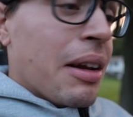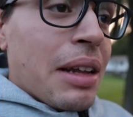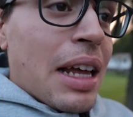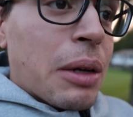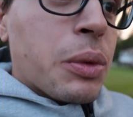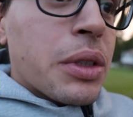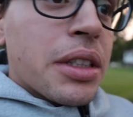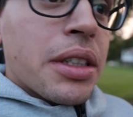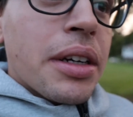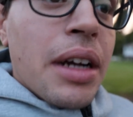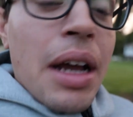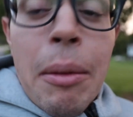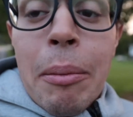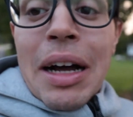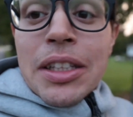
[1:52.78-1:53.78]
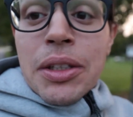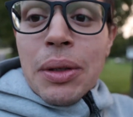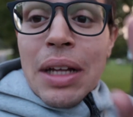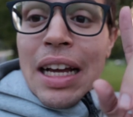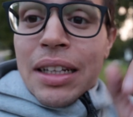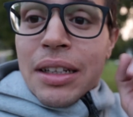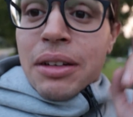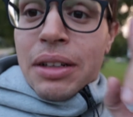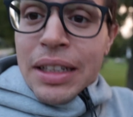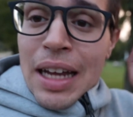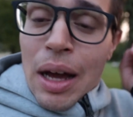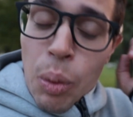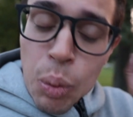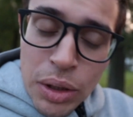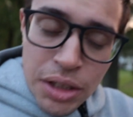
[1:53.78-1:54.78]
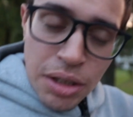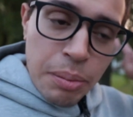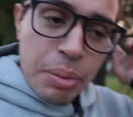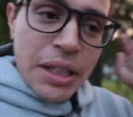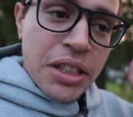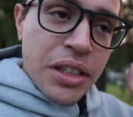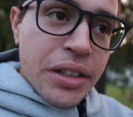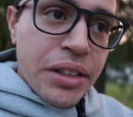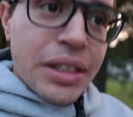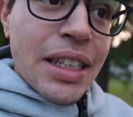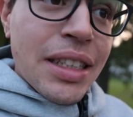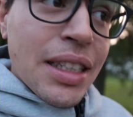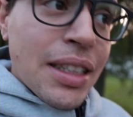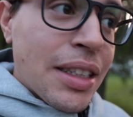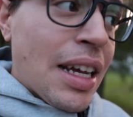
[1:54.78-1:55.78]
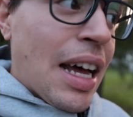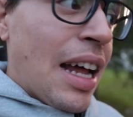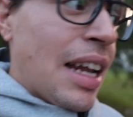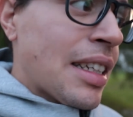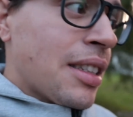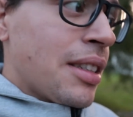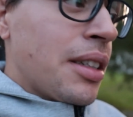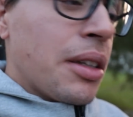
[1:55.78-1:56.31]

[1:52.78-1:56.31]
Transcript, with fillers: don't like winter, but I do like looking at winter pictures. That's something I like to